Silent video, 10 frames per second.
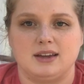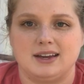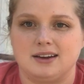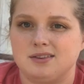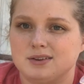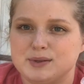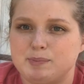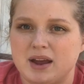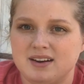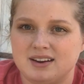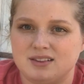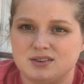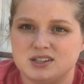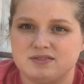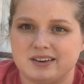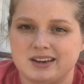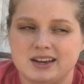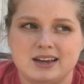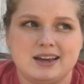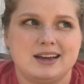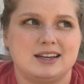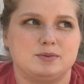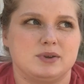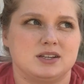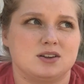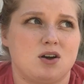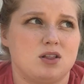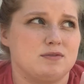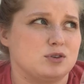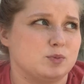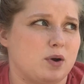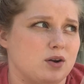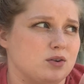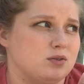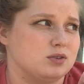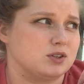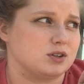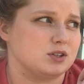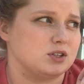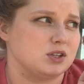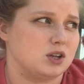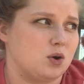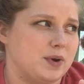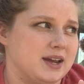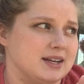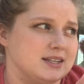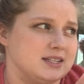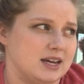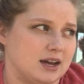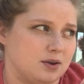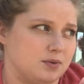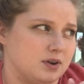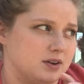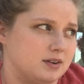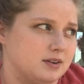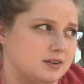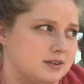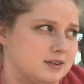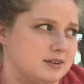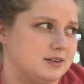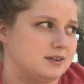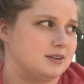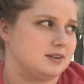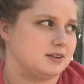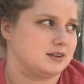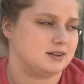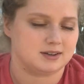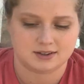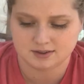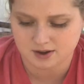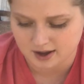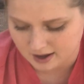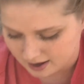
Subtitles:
it looks bent, it looks funny, is because all of those particles are slowing down. Okay.